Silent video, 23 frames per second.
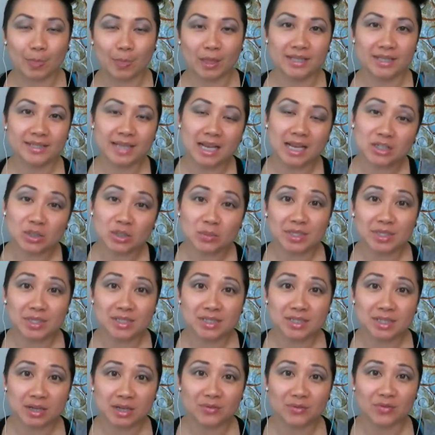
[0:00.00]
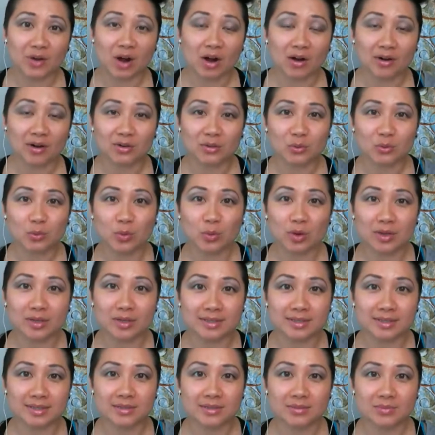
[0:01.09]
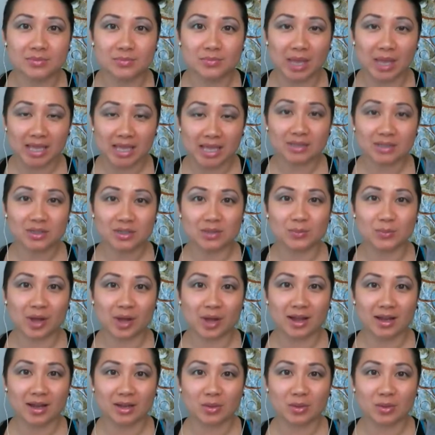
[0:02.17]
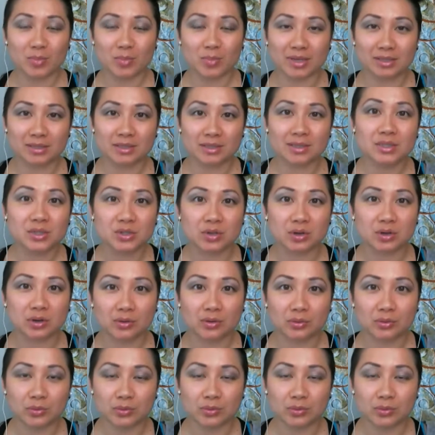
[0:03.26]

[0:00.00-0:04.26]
This actually piece of art was painted by my sister,